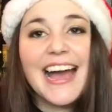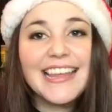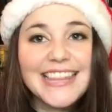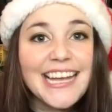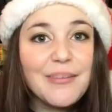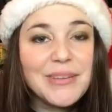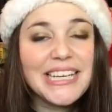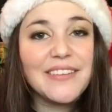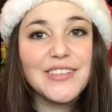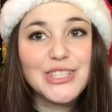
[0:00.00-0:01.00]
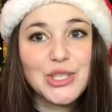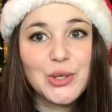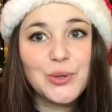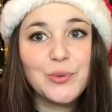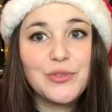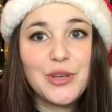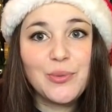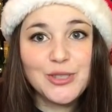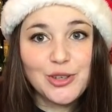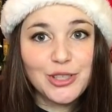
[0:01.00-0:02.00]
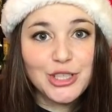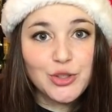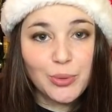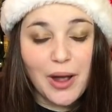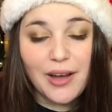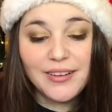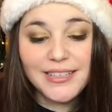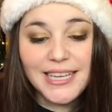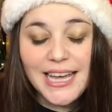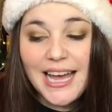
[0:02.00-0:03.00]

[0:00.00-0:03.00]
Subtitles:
I think I'm going to give it to the Wizarding Trunk,